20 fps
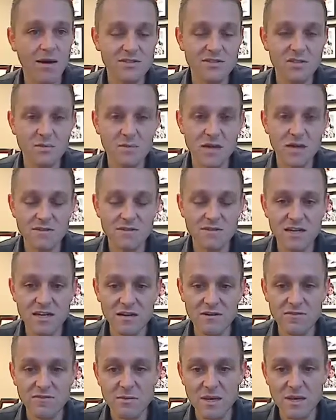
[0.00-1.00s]
also
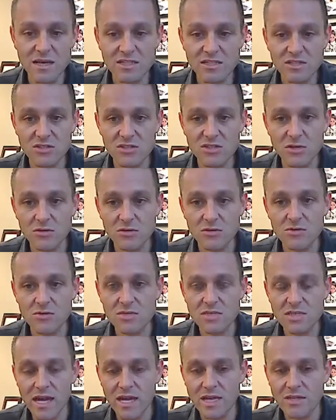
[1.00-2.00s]
benefiting from it. So don't
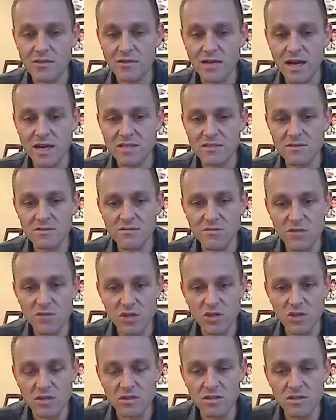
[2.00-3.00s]
lose sight, you guys, of
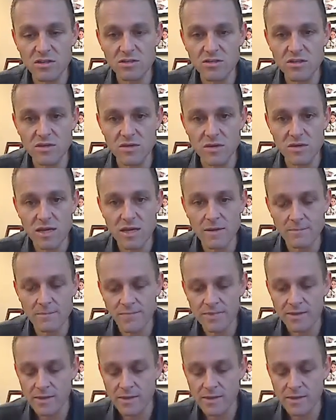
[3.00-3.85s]
the good that you're doing,